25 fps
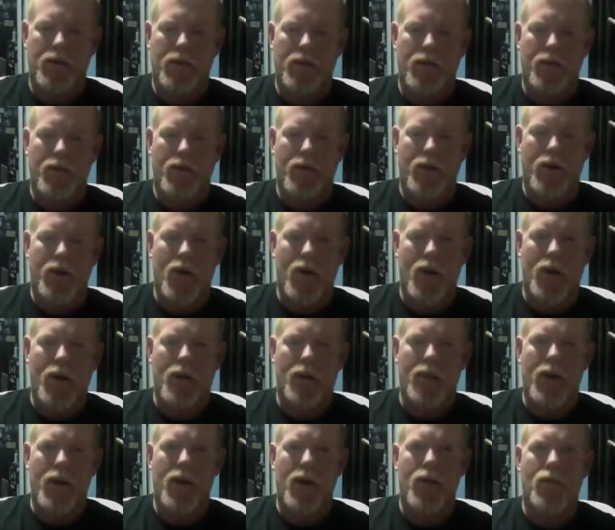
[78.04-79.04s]
regarding
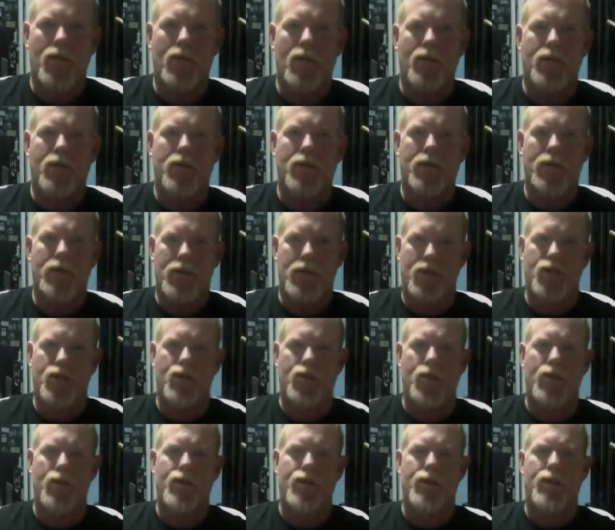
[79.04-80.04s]
my own
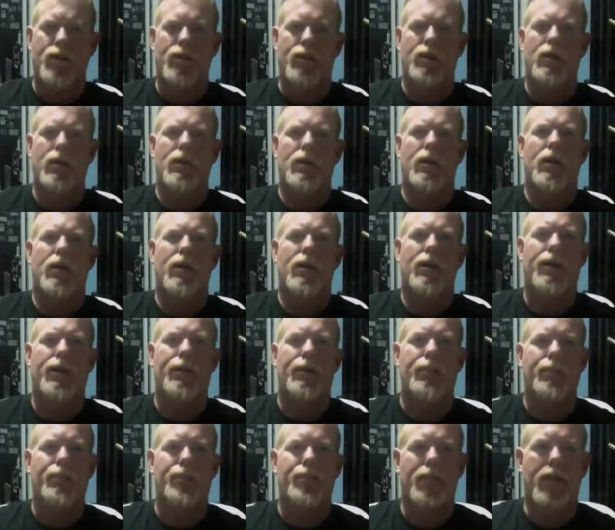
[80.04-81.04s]
situation
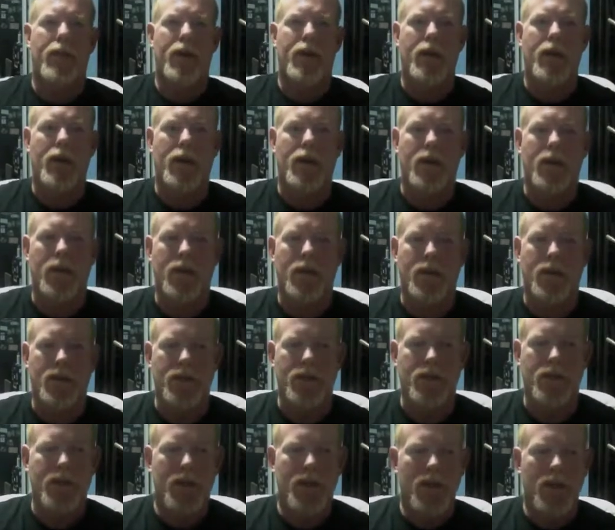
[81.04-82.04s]

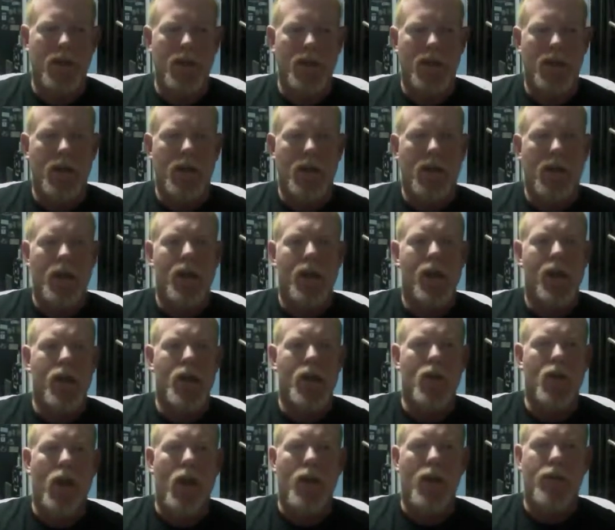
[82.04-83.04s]
is,
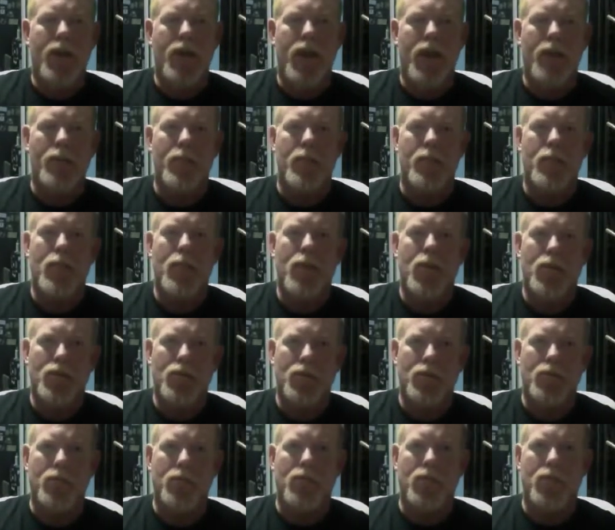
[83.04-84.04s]
I've had
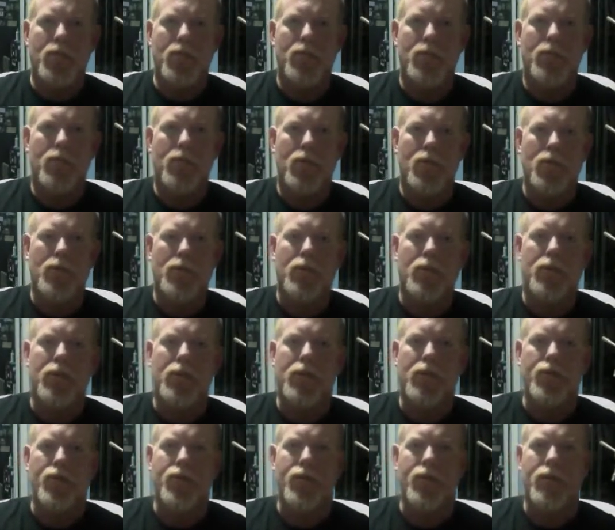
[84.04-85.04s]
multiple
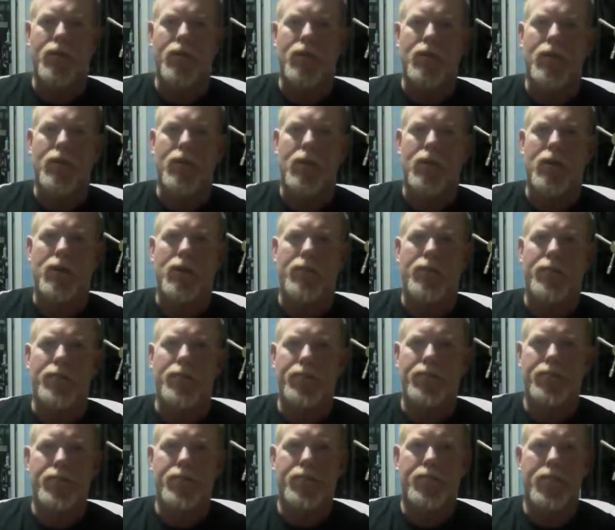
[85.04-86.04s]
injuries.
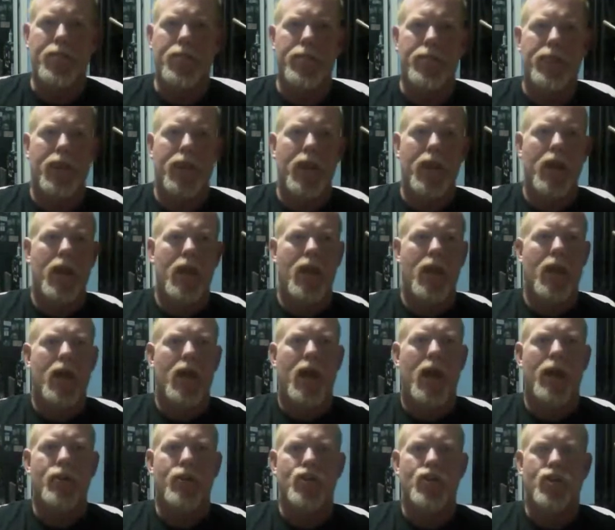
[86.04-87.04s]

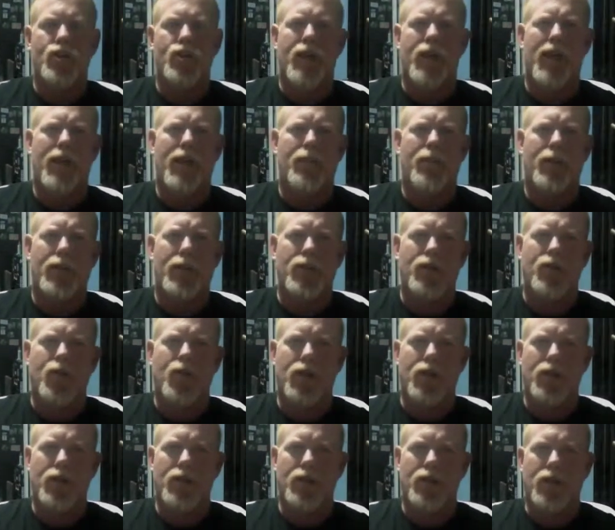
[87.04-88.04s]
I just had my
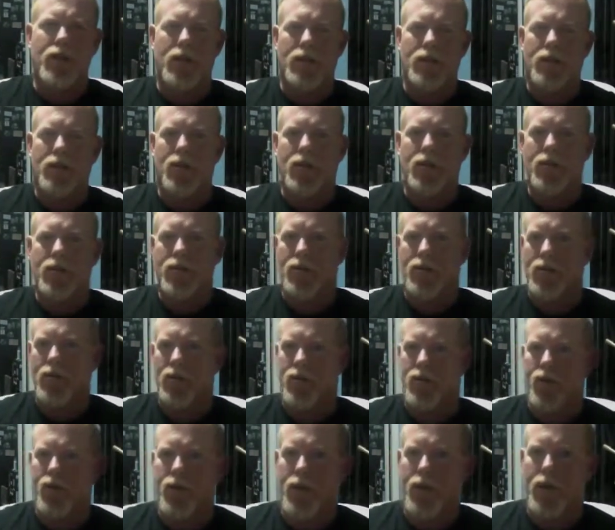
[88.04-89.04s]
26th
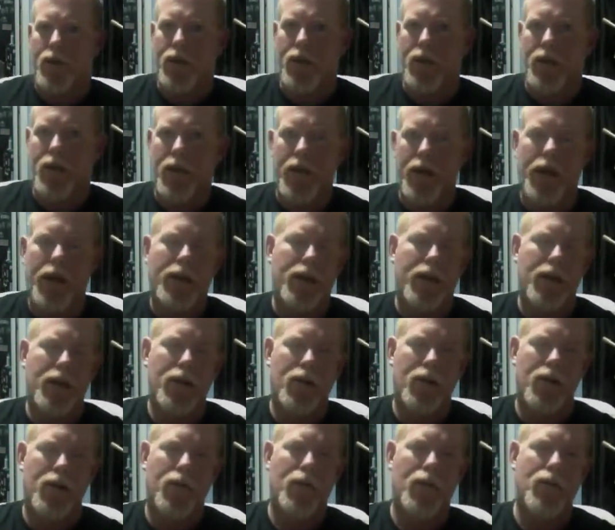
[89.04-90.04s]
surgery, and
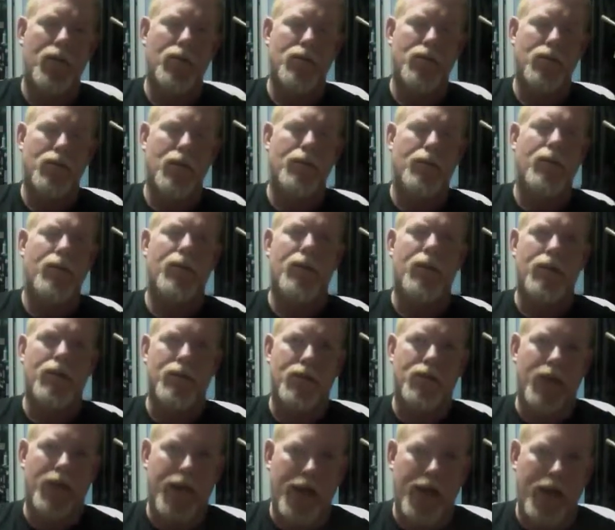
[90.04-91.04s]
some of
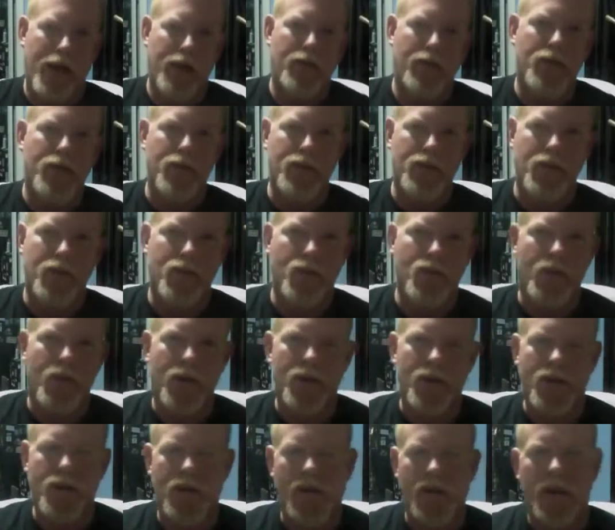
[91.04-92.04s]
us that have this
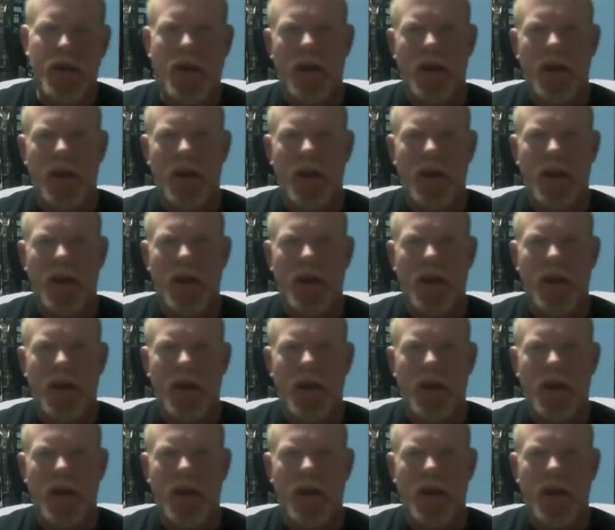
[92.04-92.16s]
situation,